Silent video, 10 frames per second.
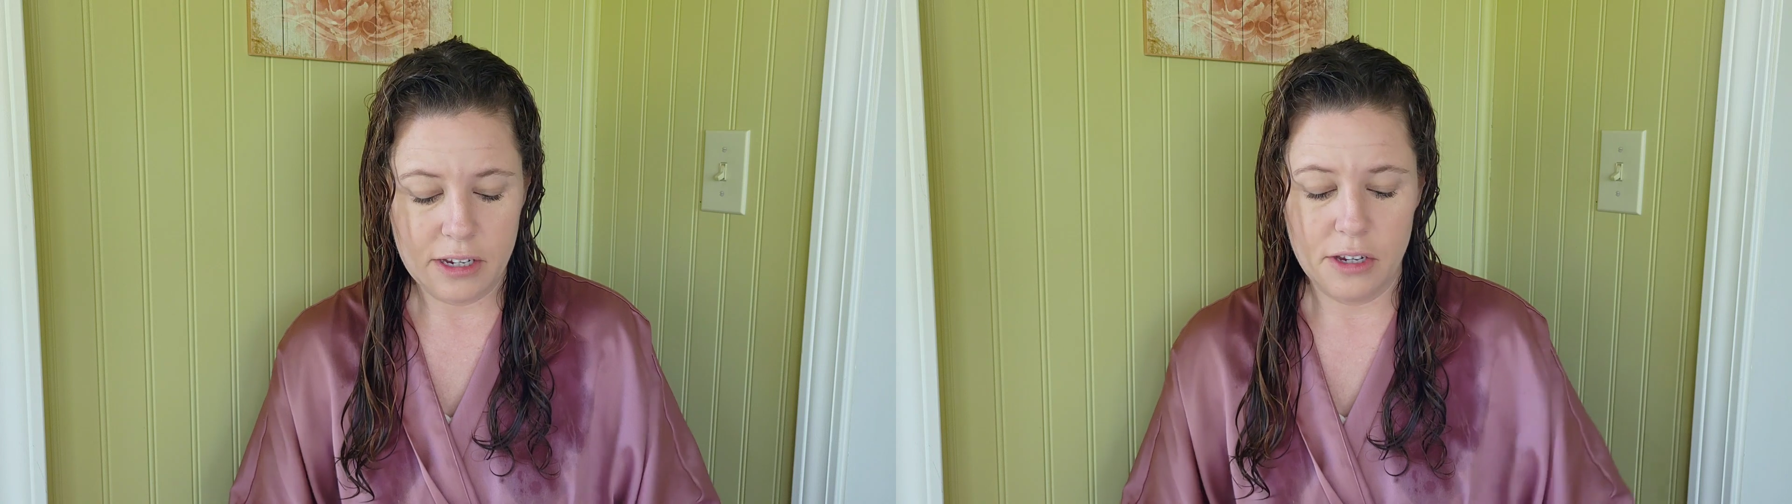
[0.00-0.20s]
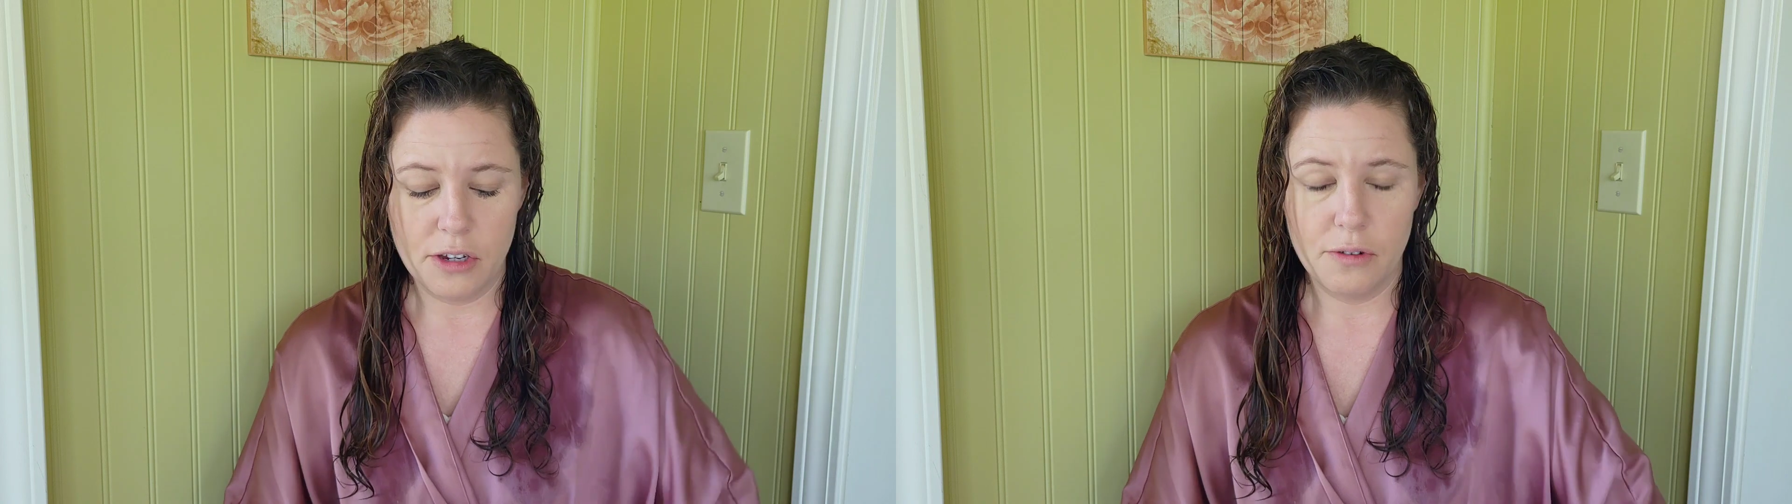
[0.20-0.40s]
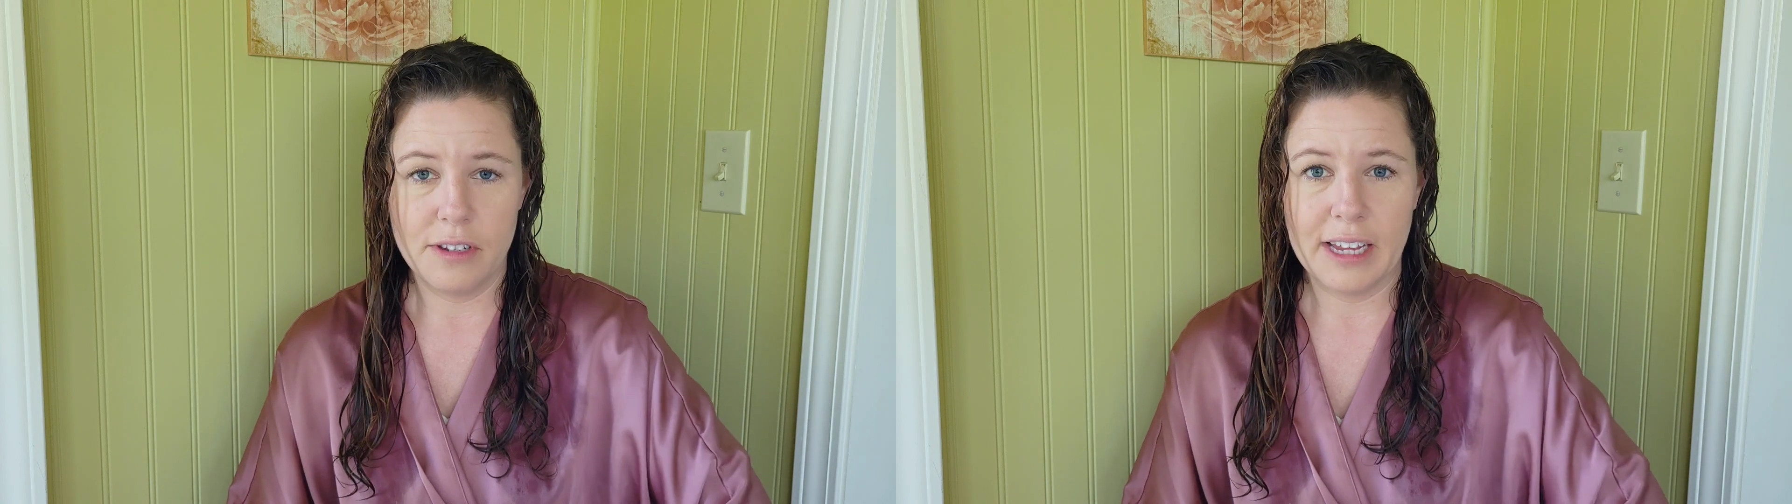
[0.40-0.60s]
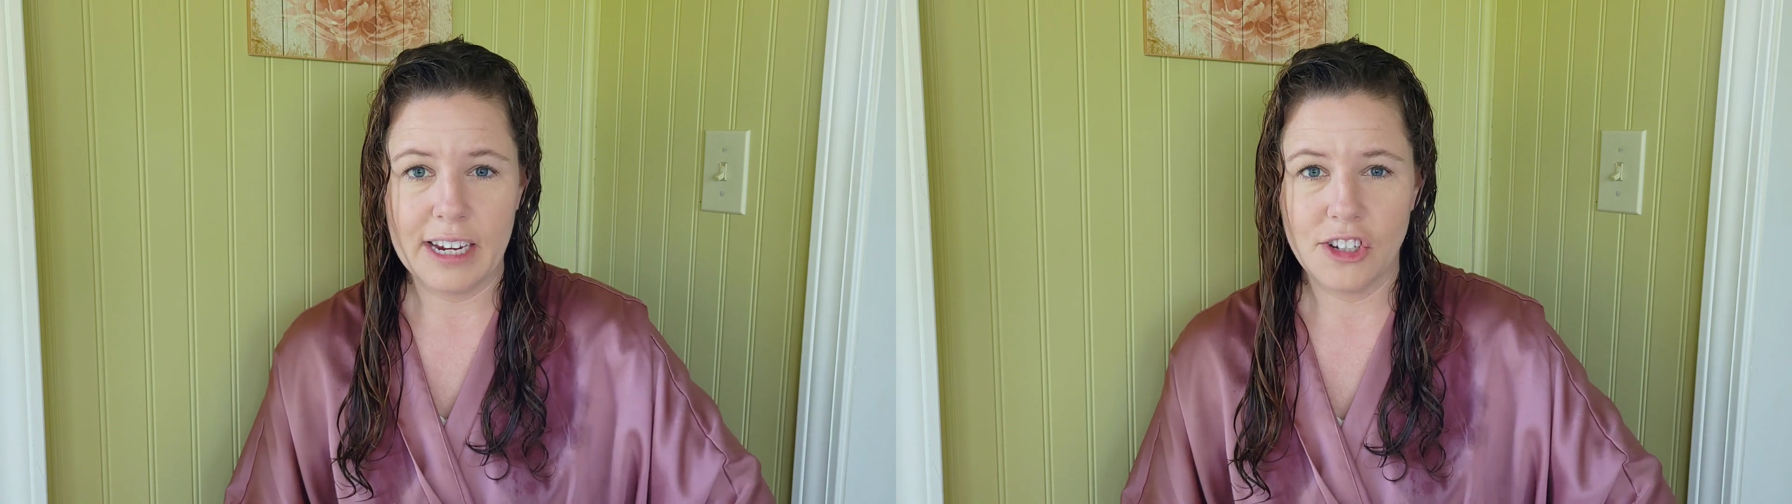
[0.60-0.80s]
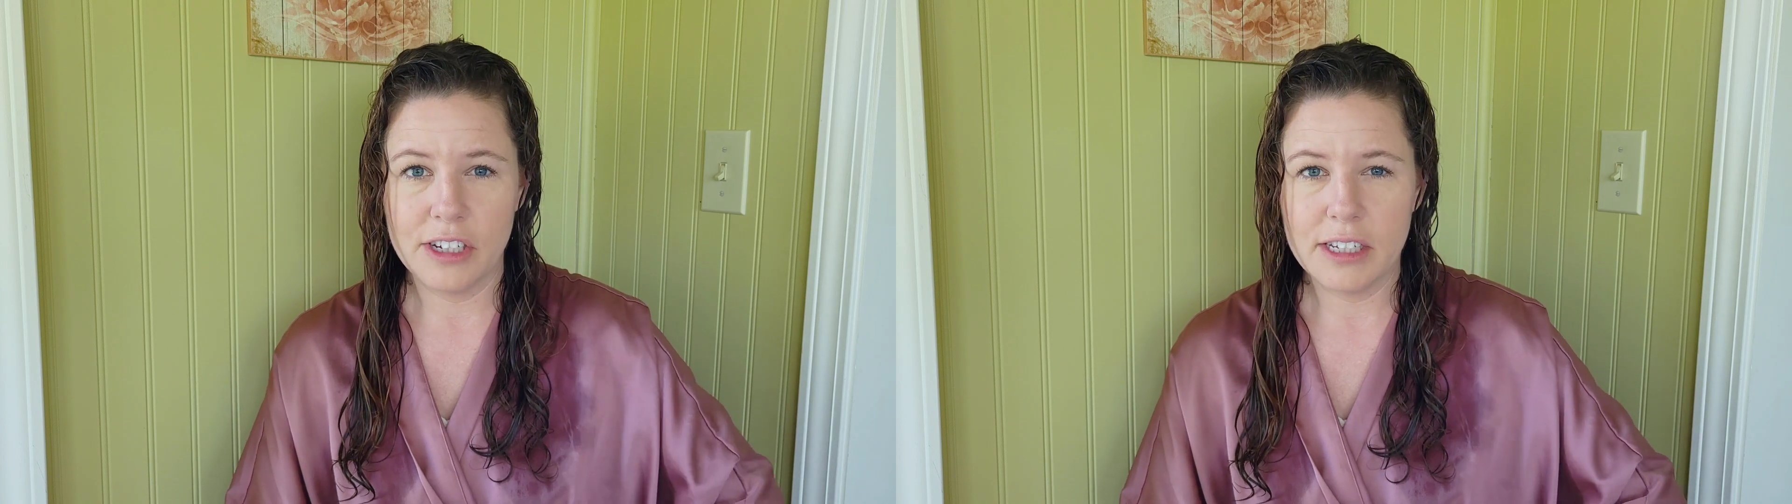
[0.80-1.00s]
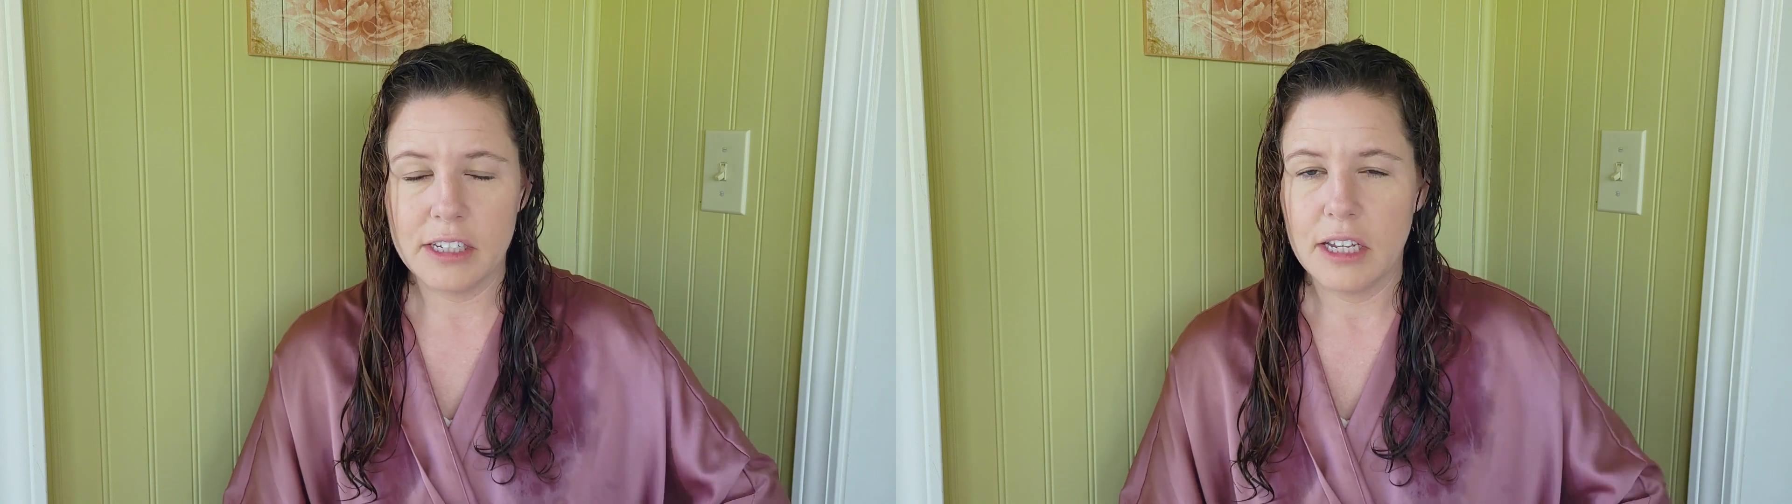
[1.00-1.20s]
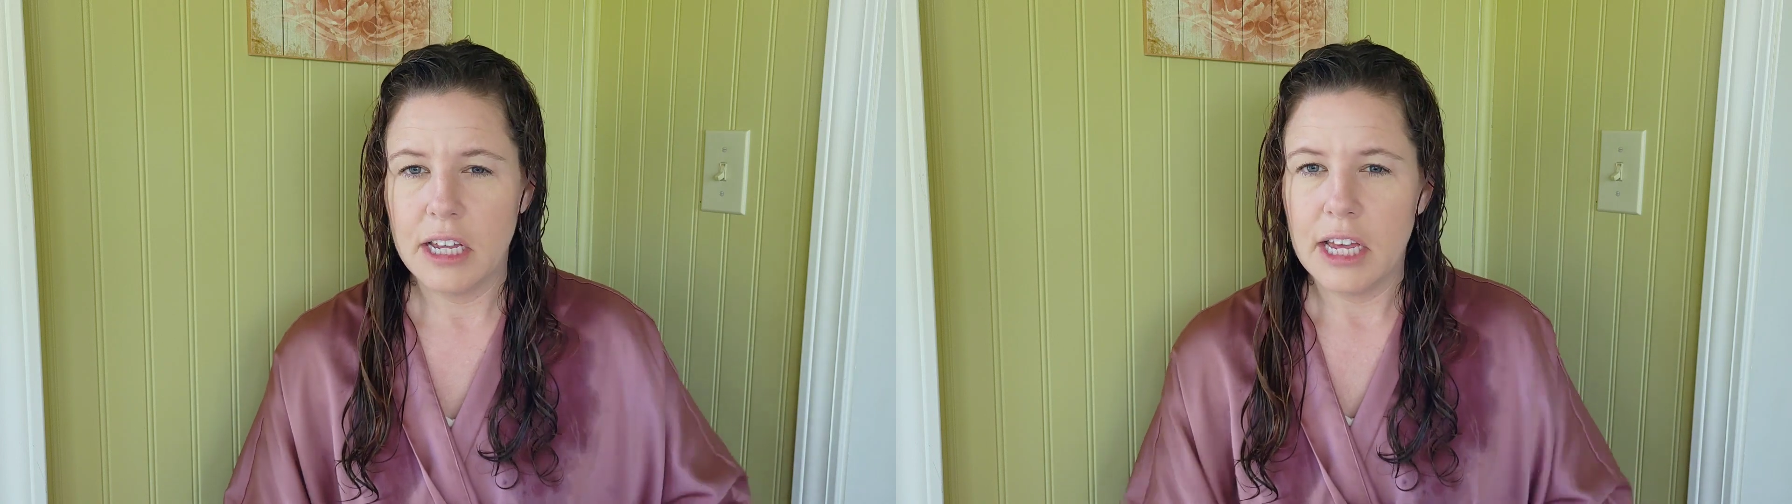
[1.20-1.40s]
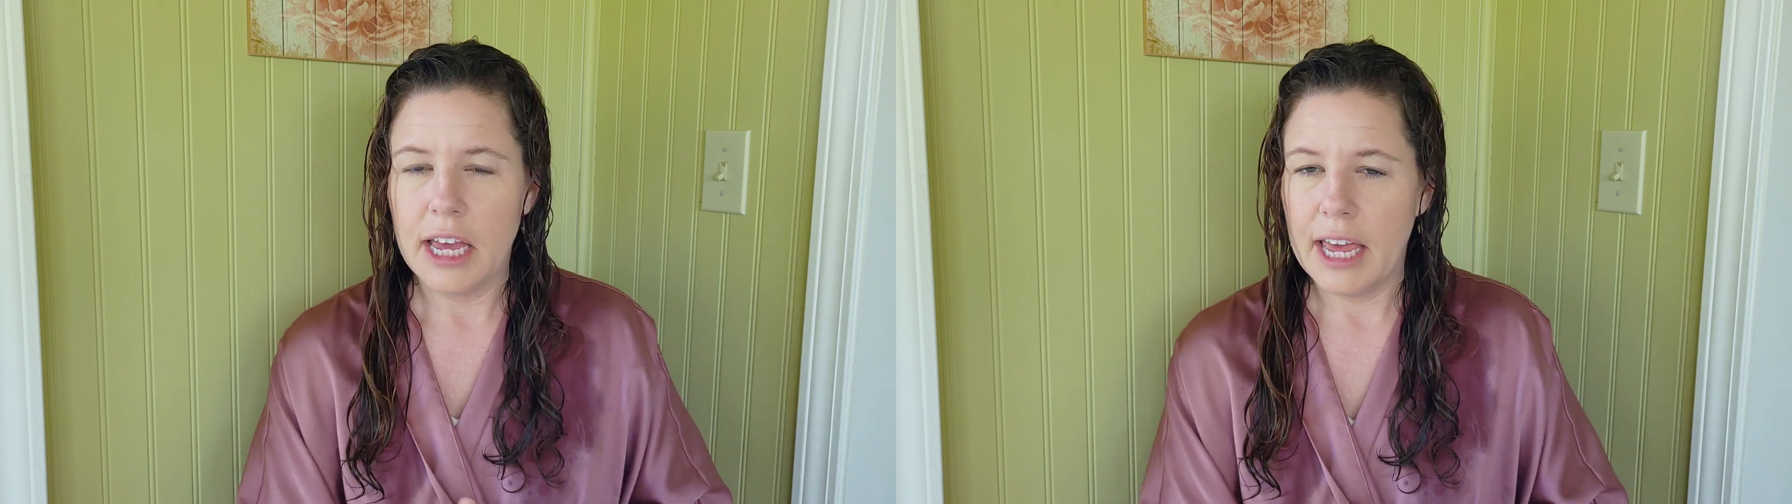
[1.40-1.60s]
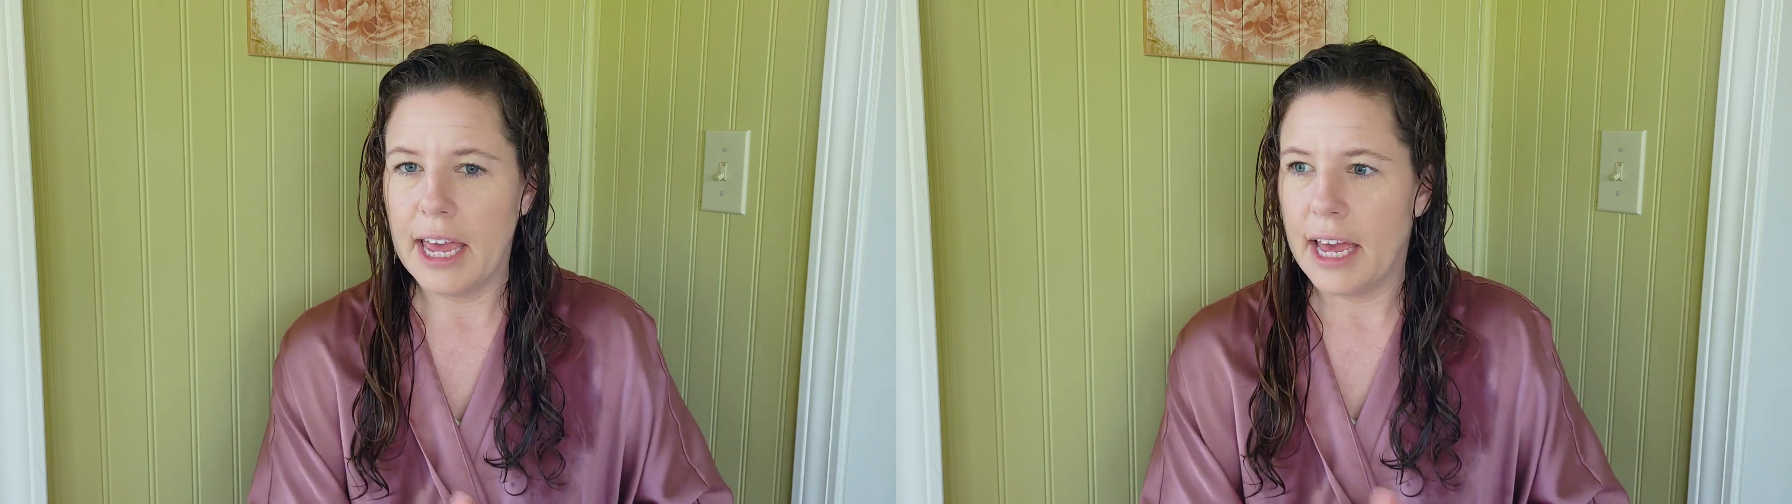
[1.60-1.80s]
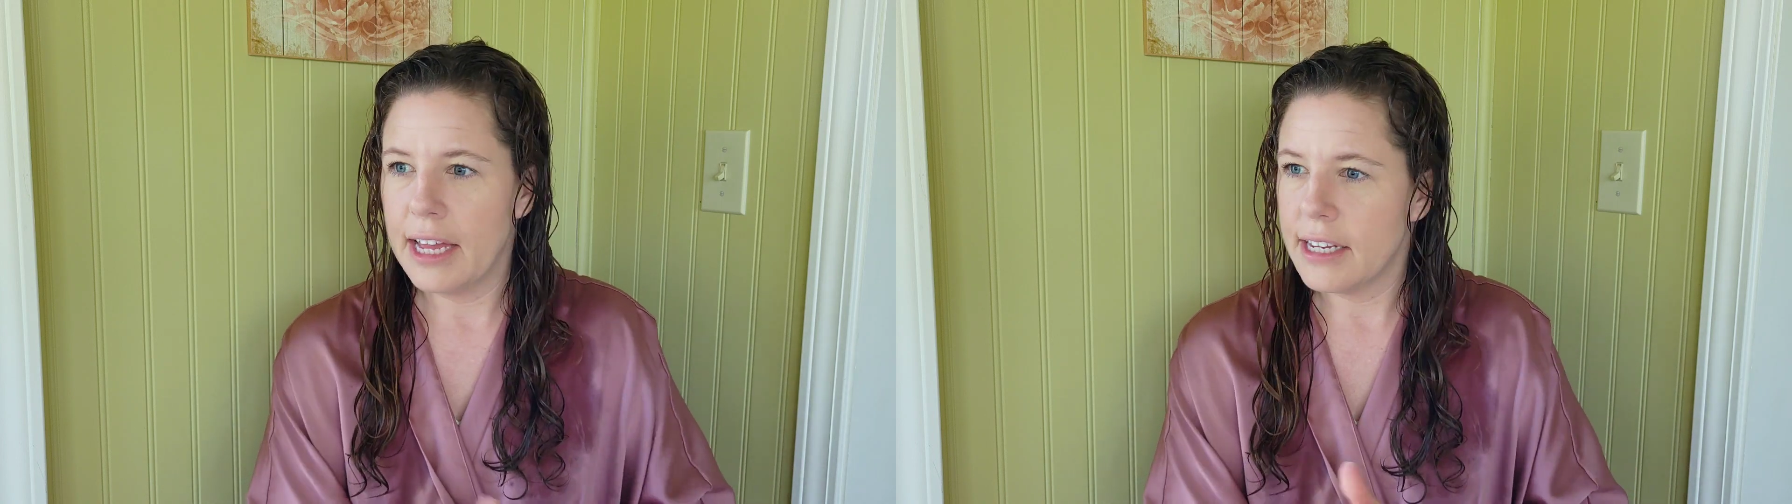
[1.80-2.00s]
into two sections
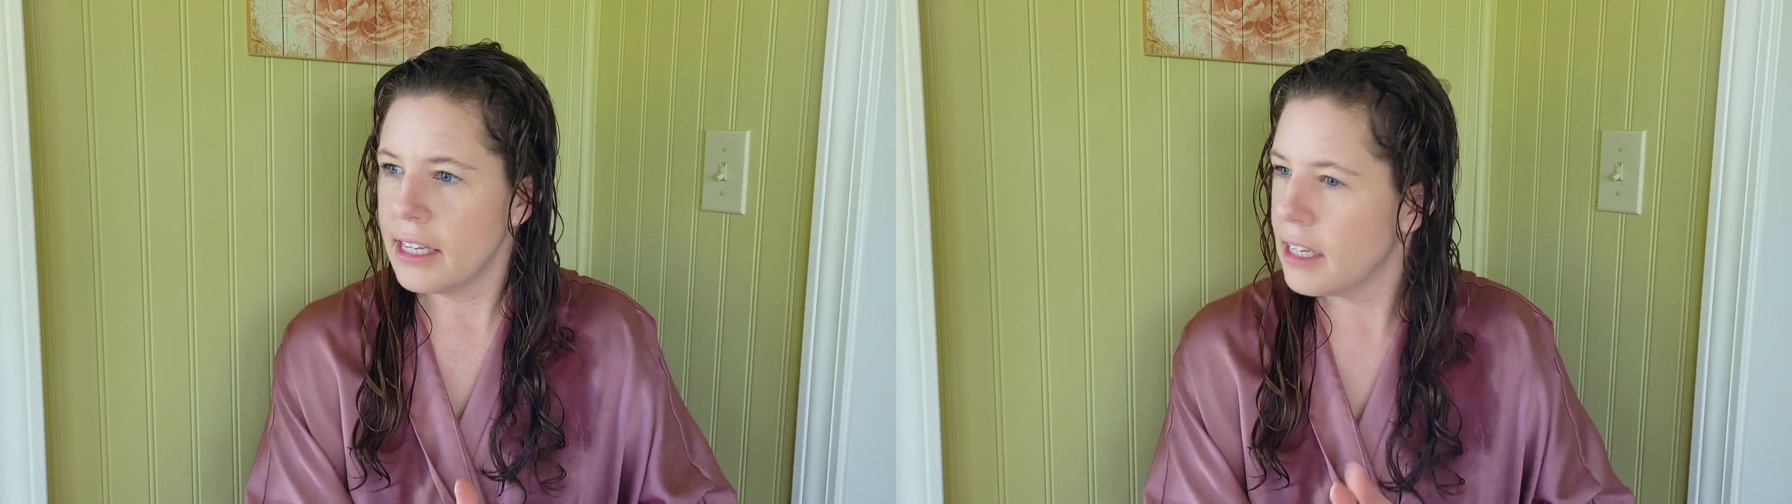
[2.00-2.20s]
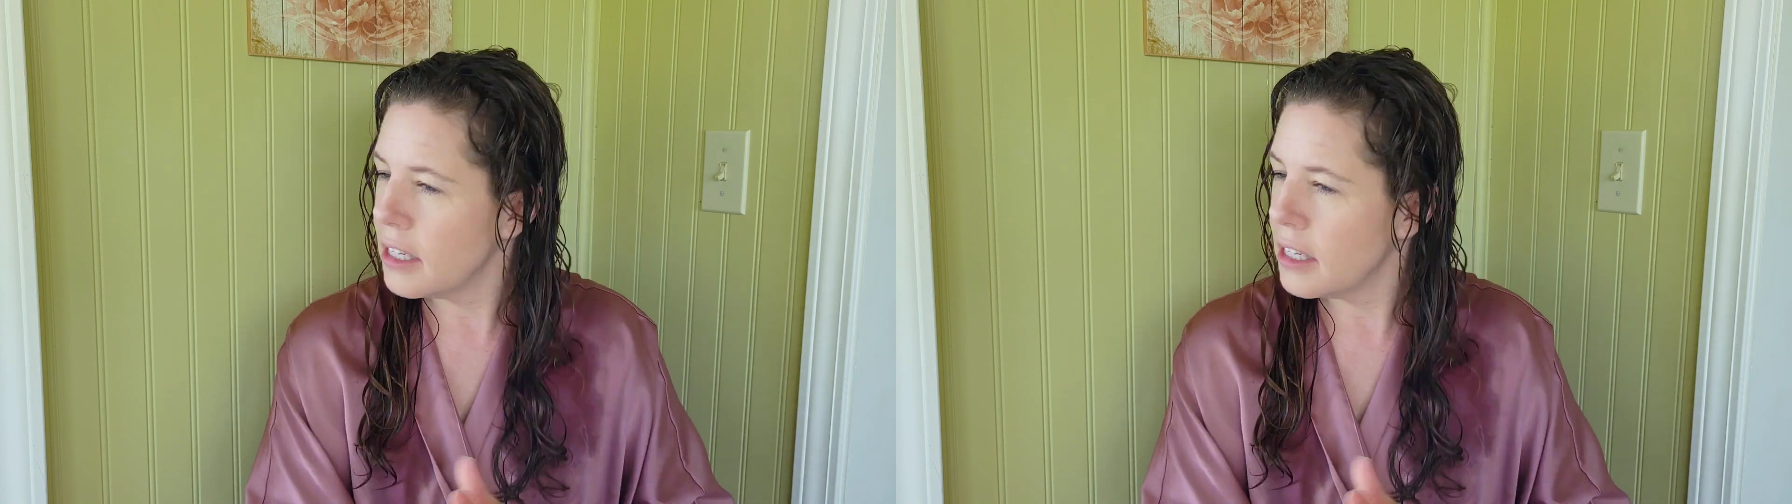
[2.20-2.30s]
and